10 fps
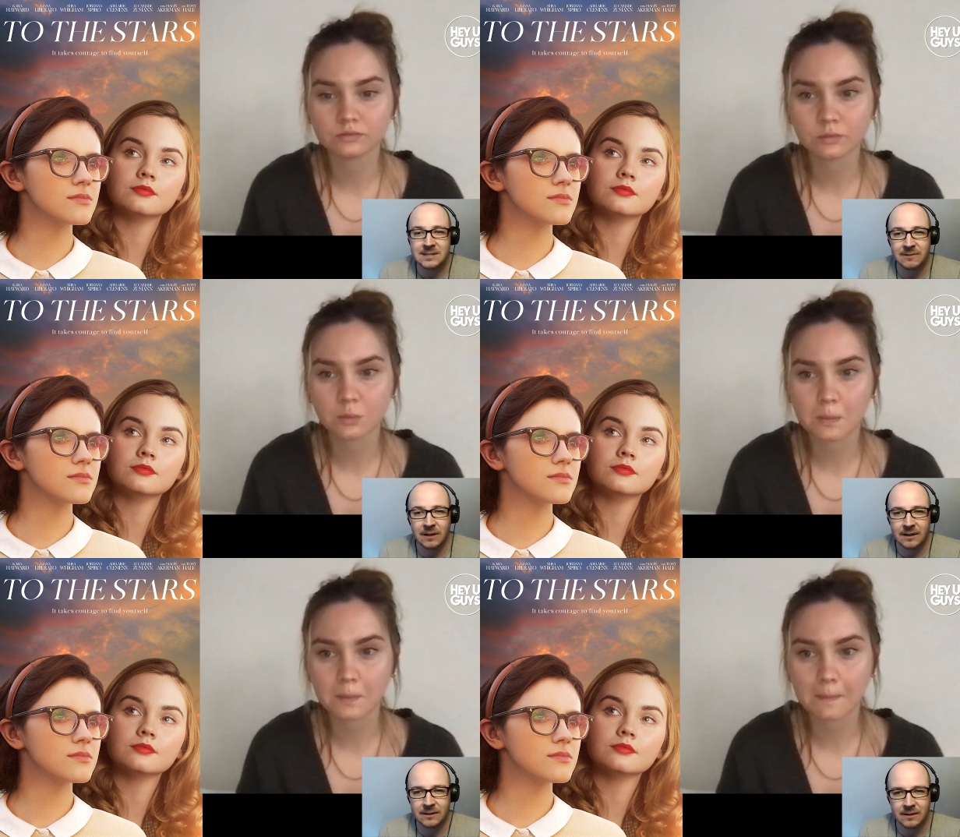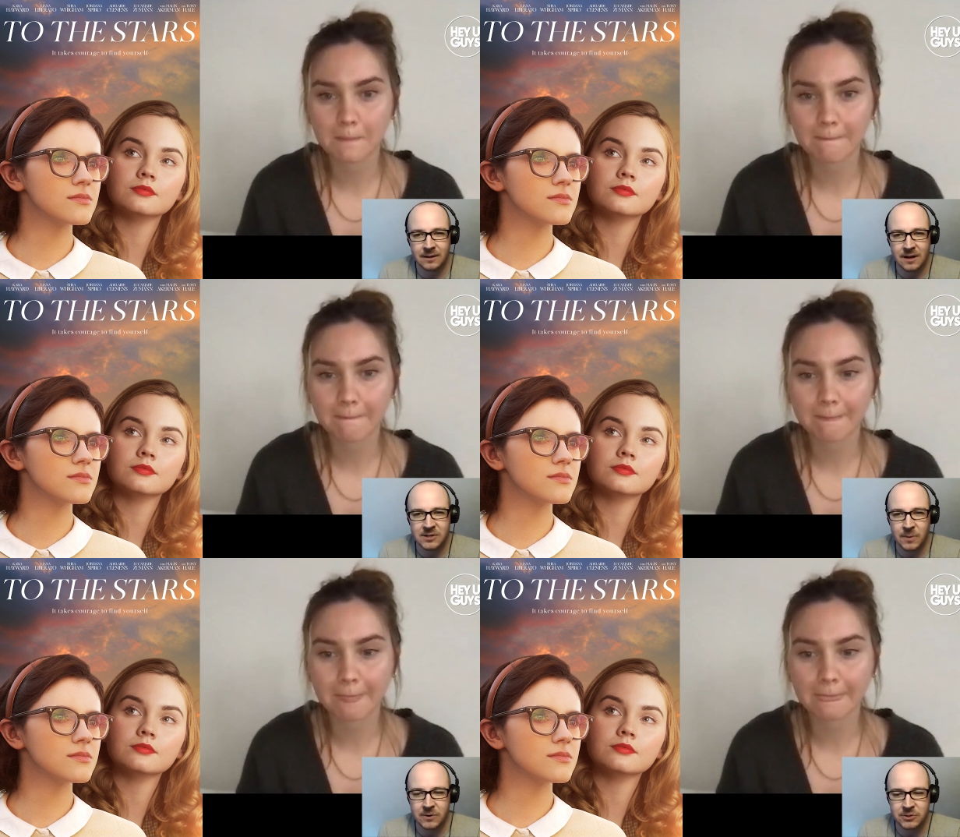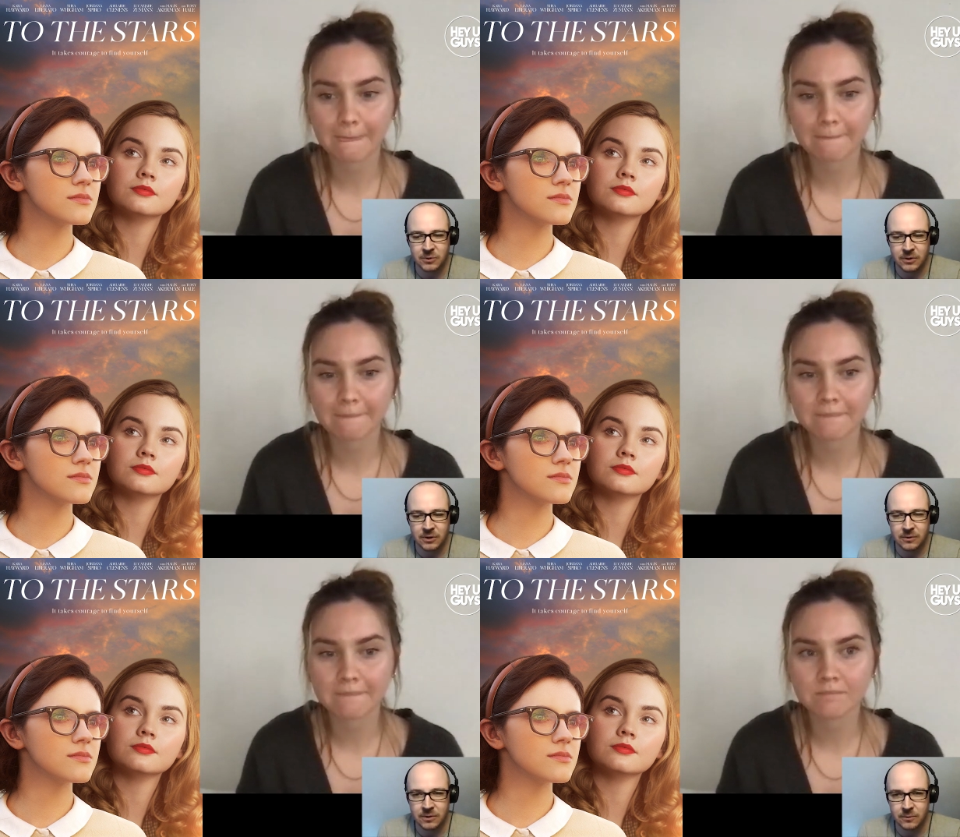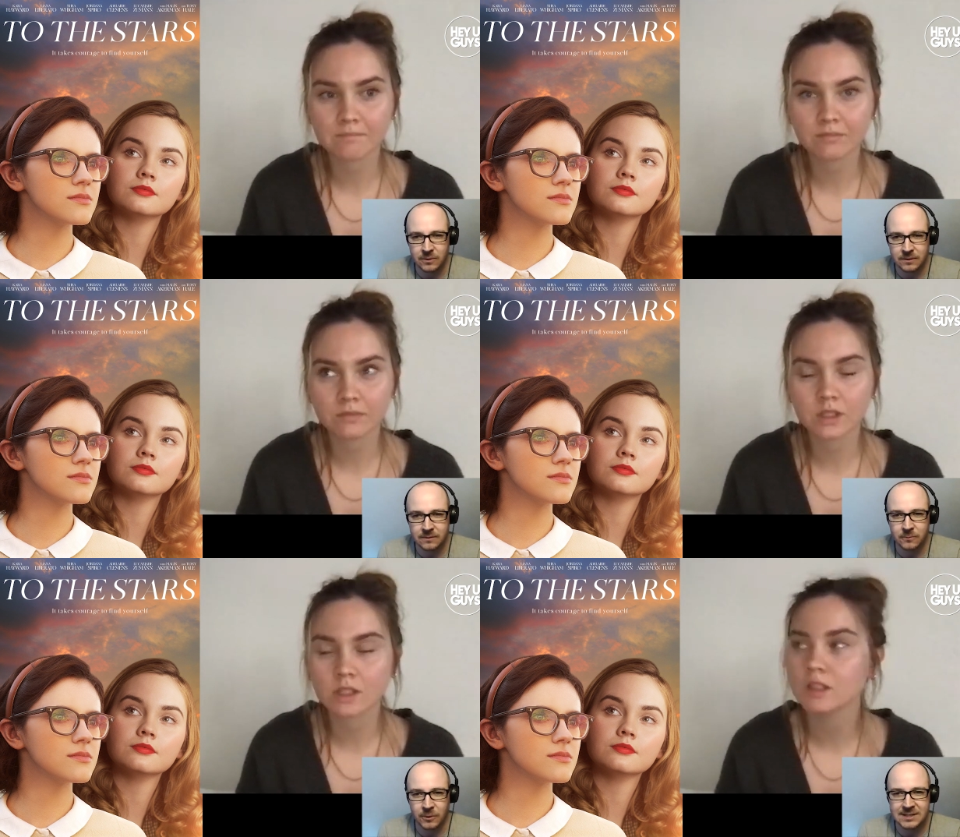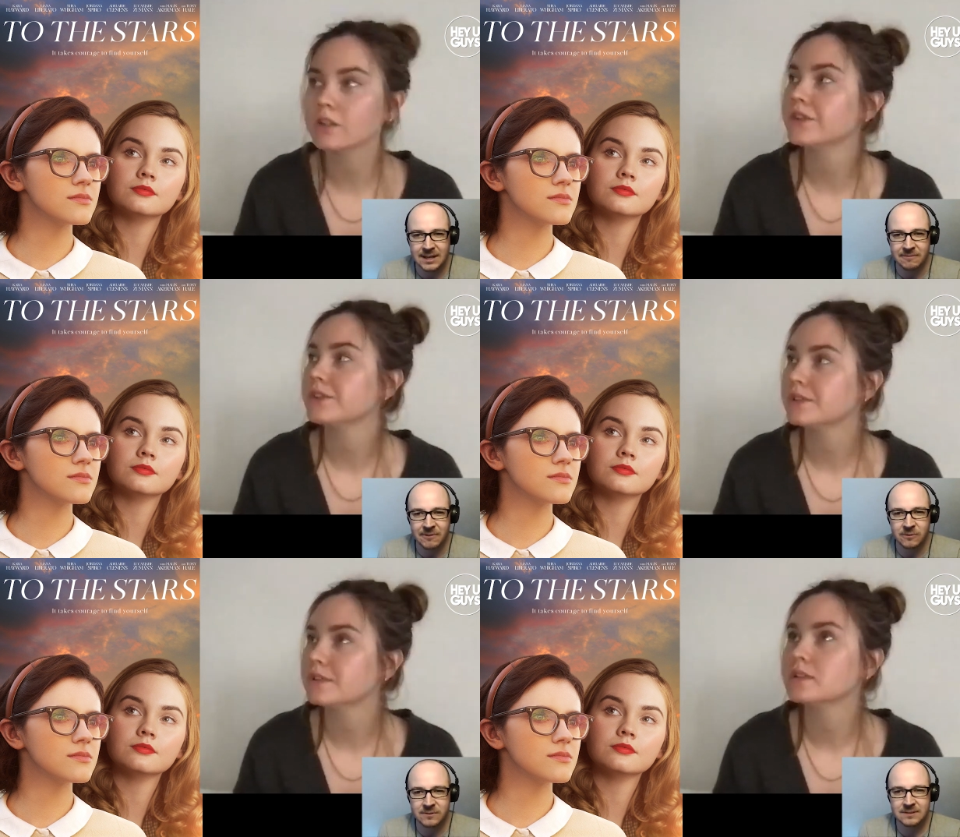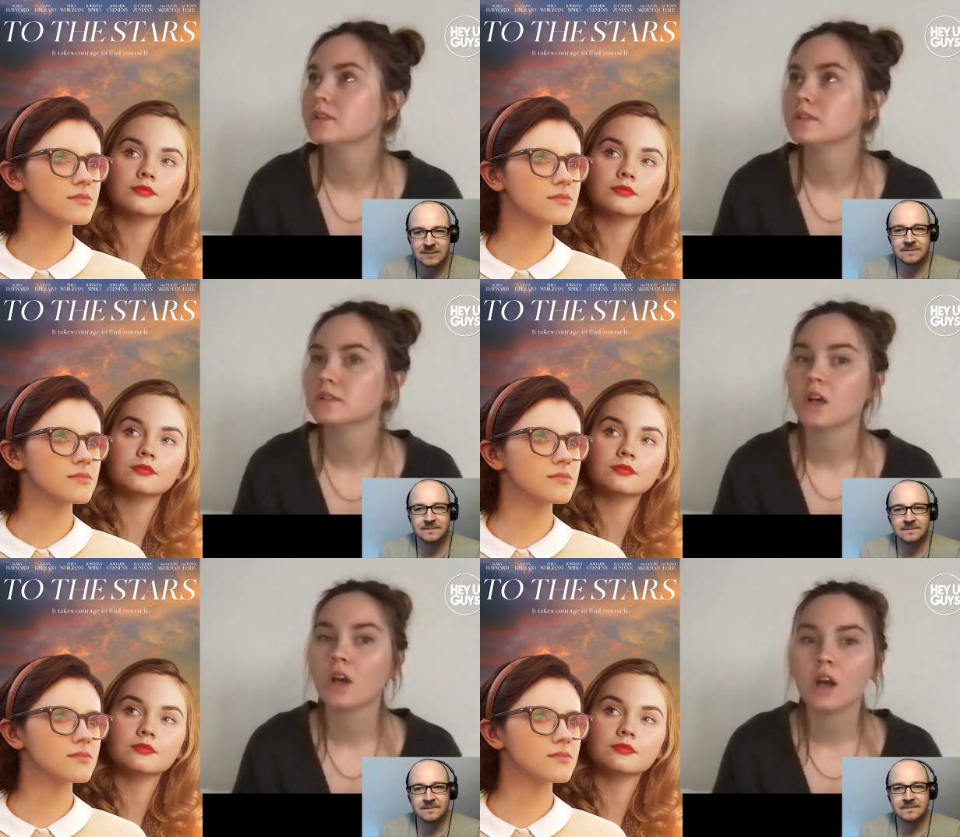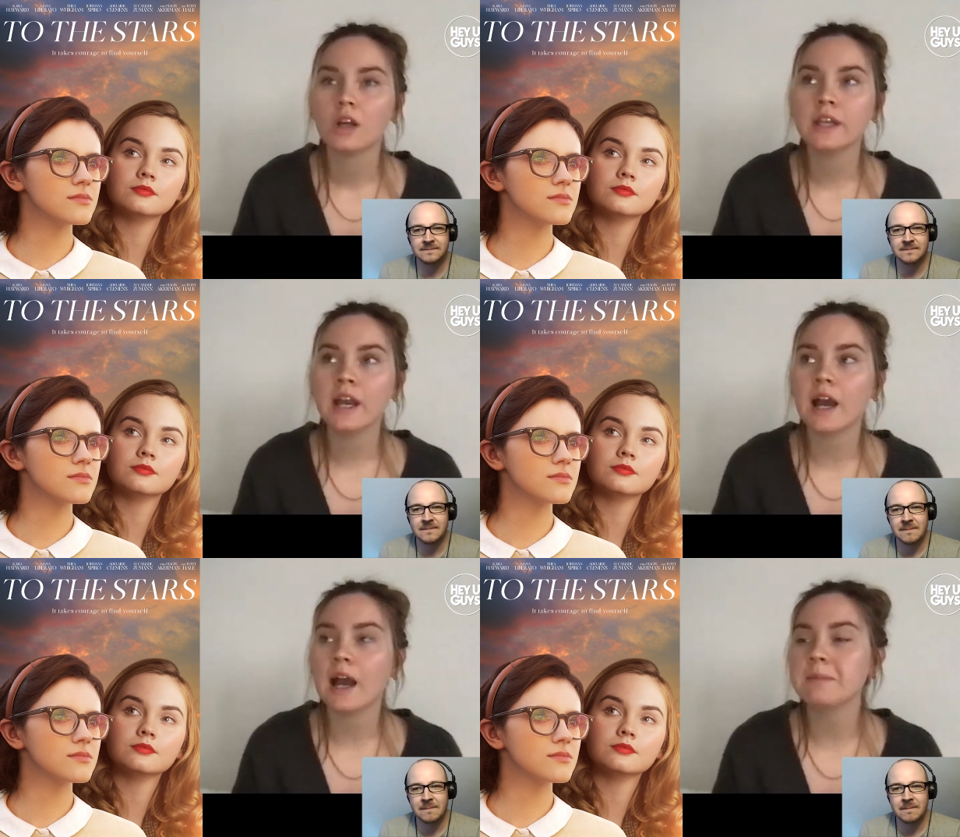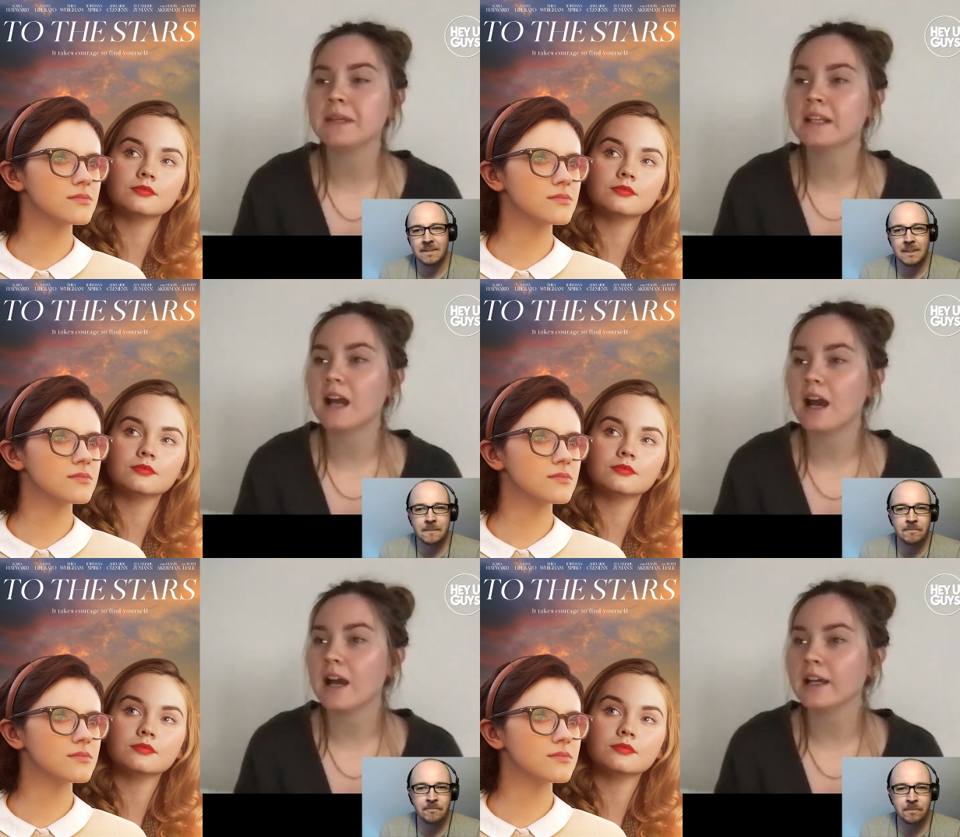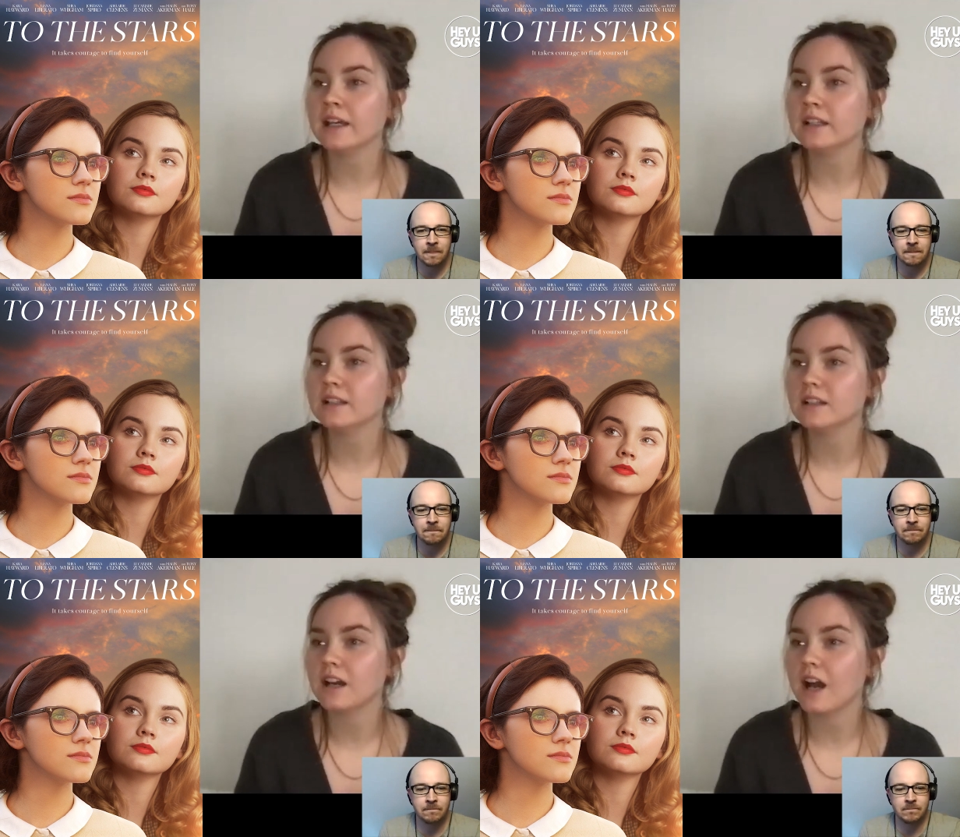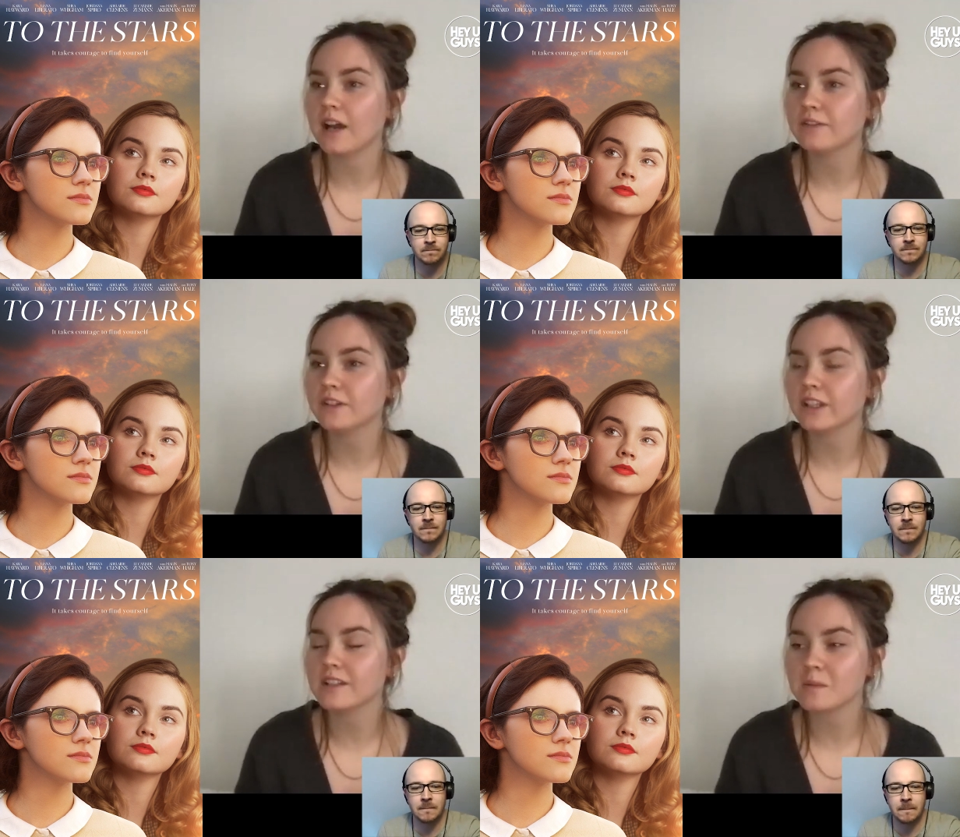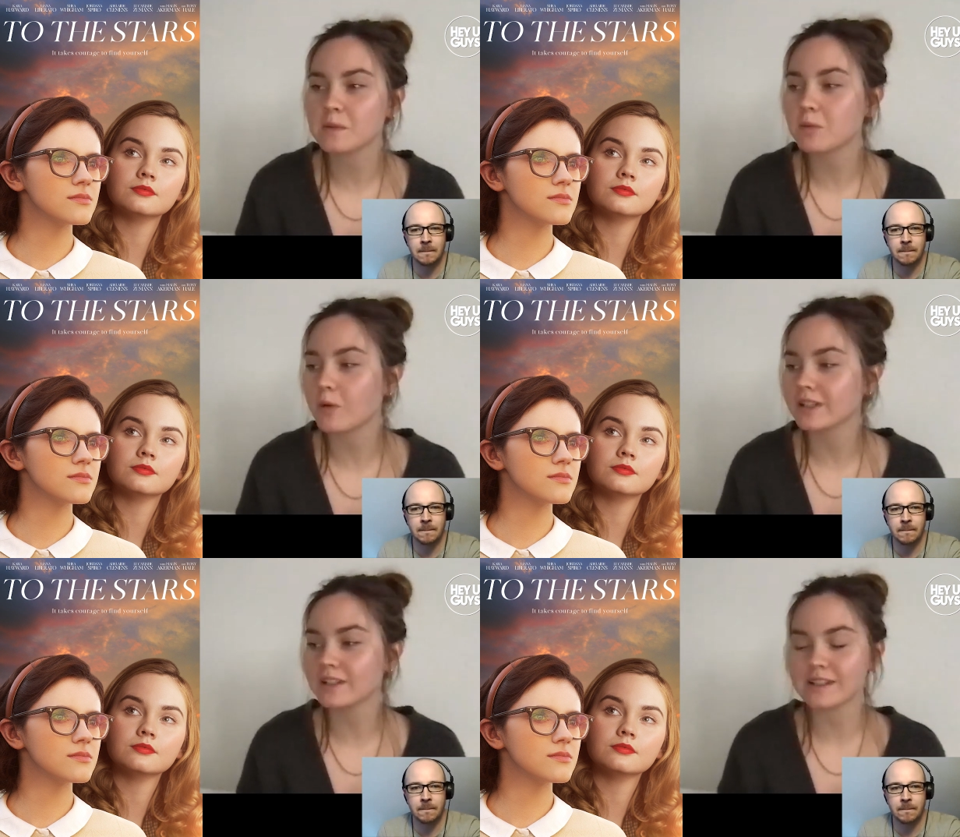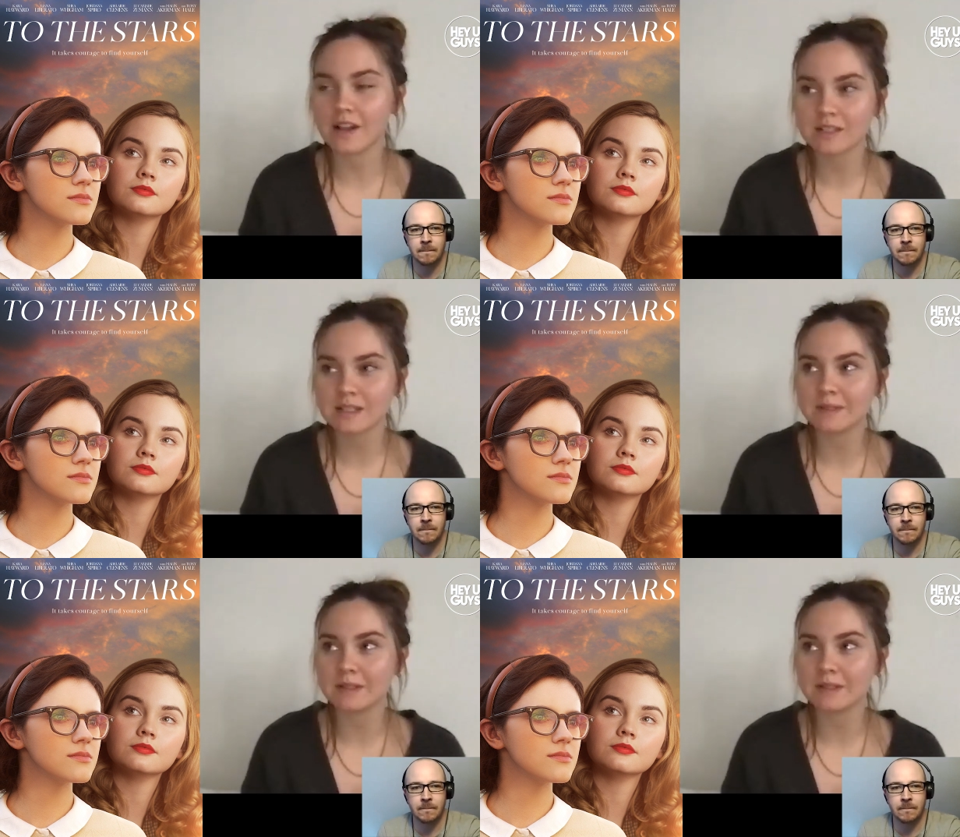Speaker 1: you like, that kind of spoke to you and you you were wanted to get involved?
Speaker 2: Yeah, I mean, I I feel like someone pointed this out to me